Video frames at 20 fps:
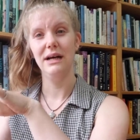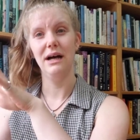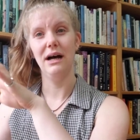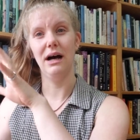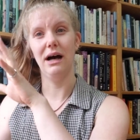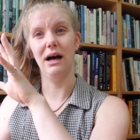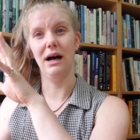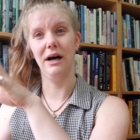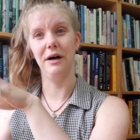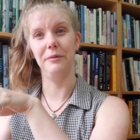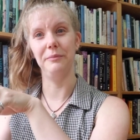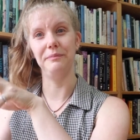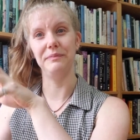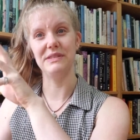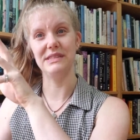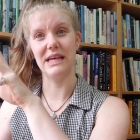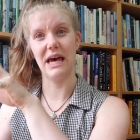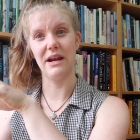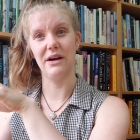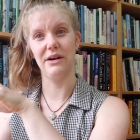um,
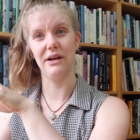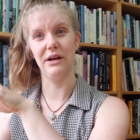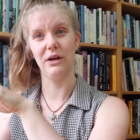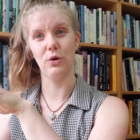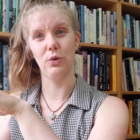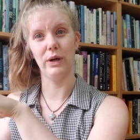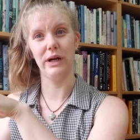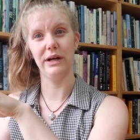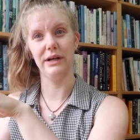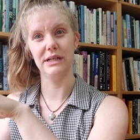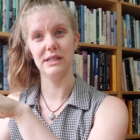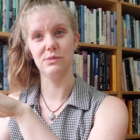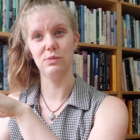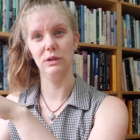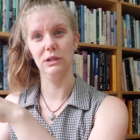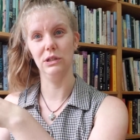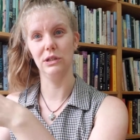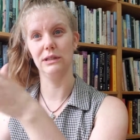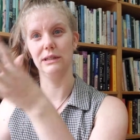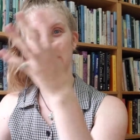Saturn in Aquarius
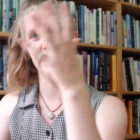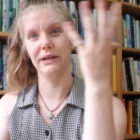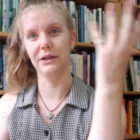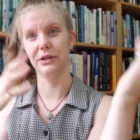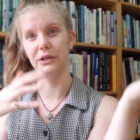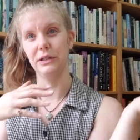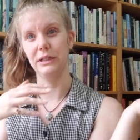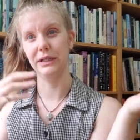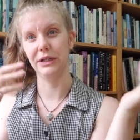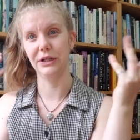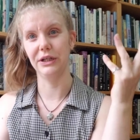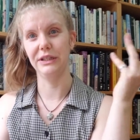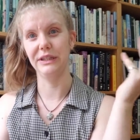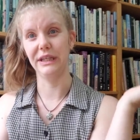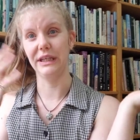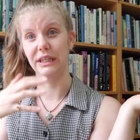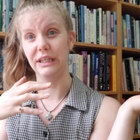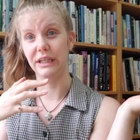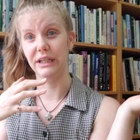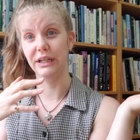will look like earlier in
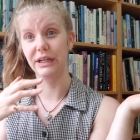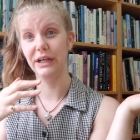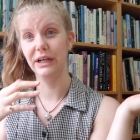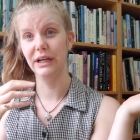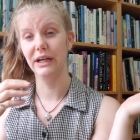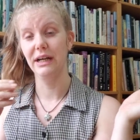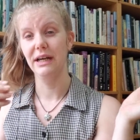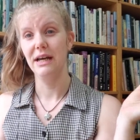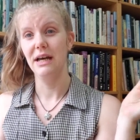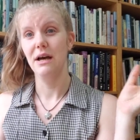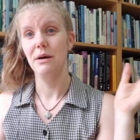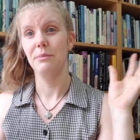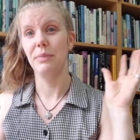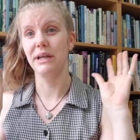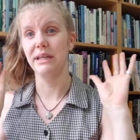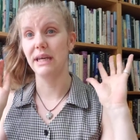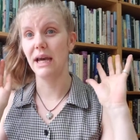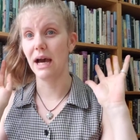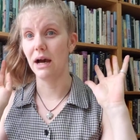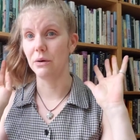the year.
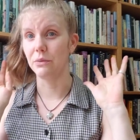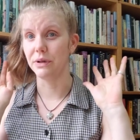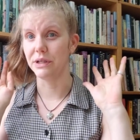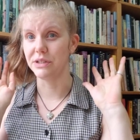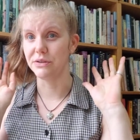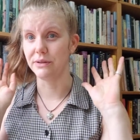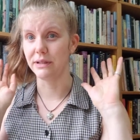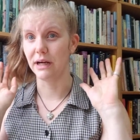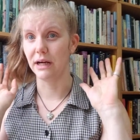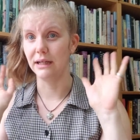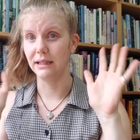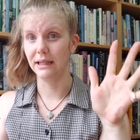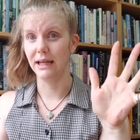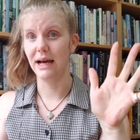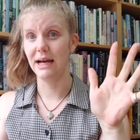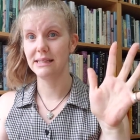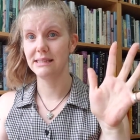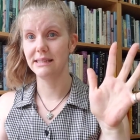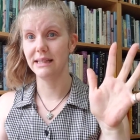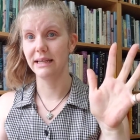But yeah, we're doing our
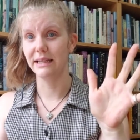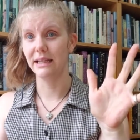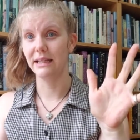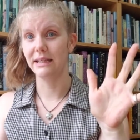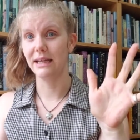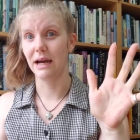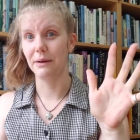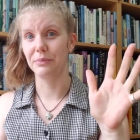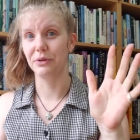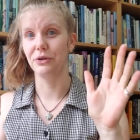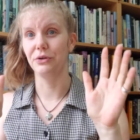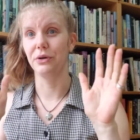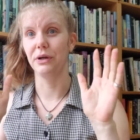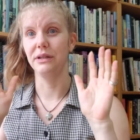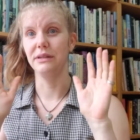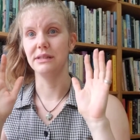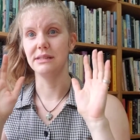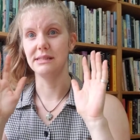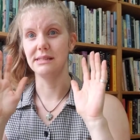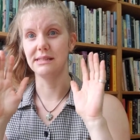last leg in
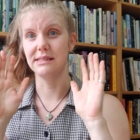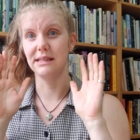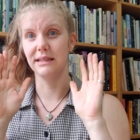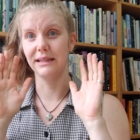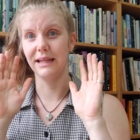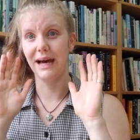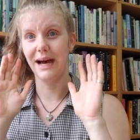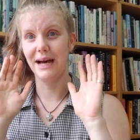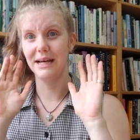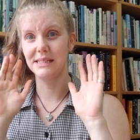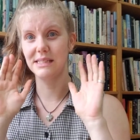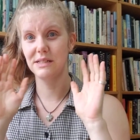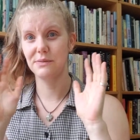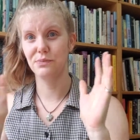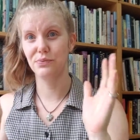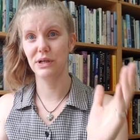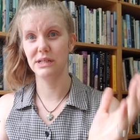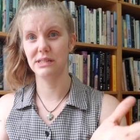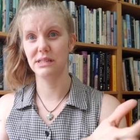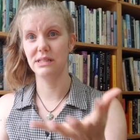Capricorn. This is the
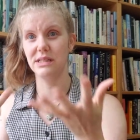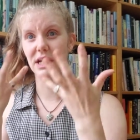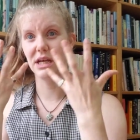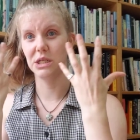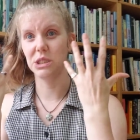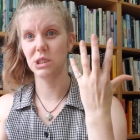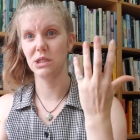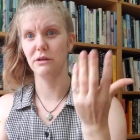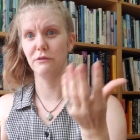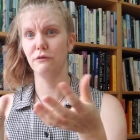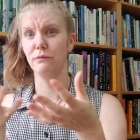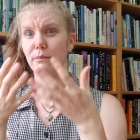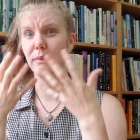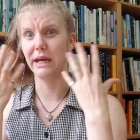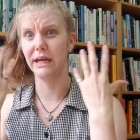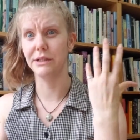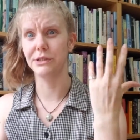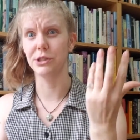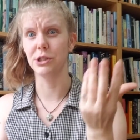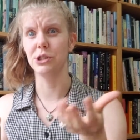last presentation of
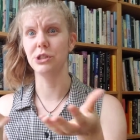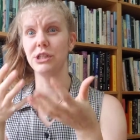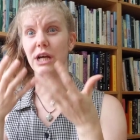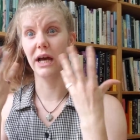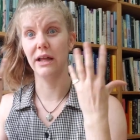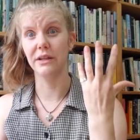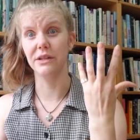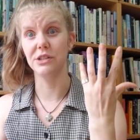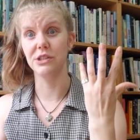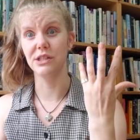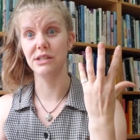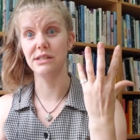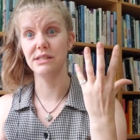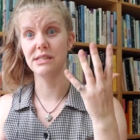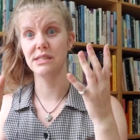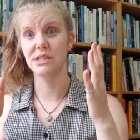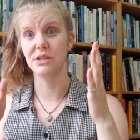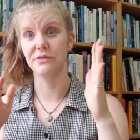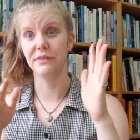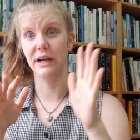major challenges
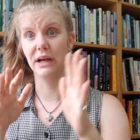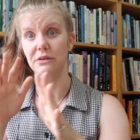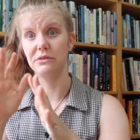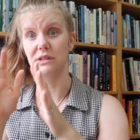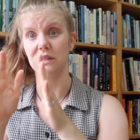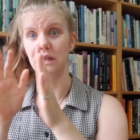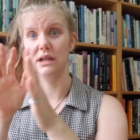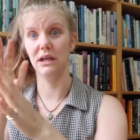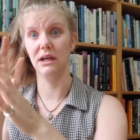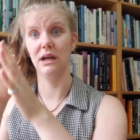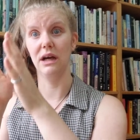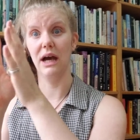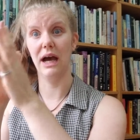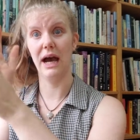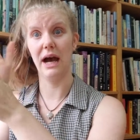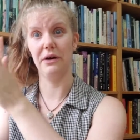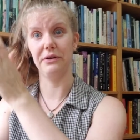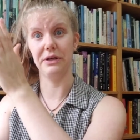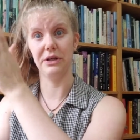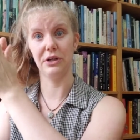surrounding
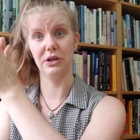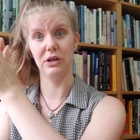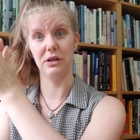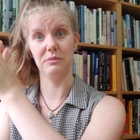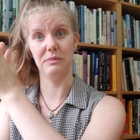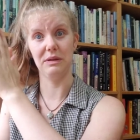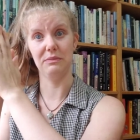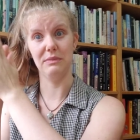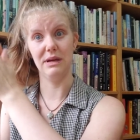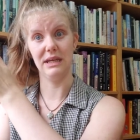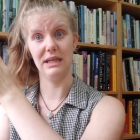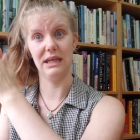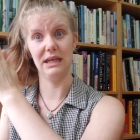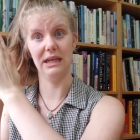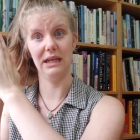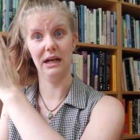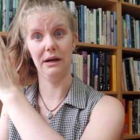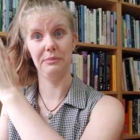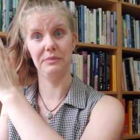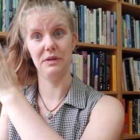how you're going to be making
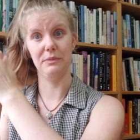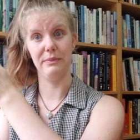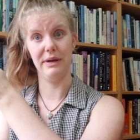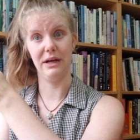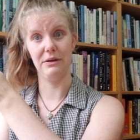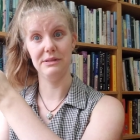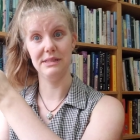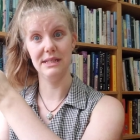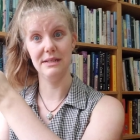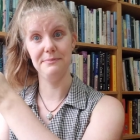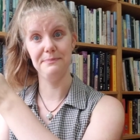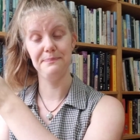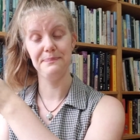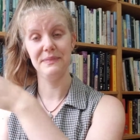it up the mountain.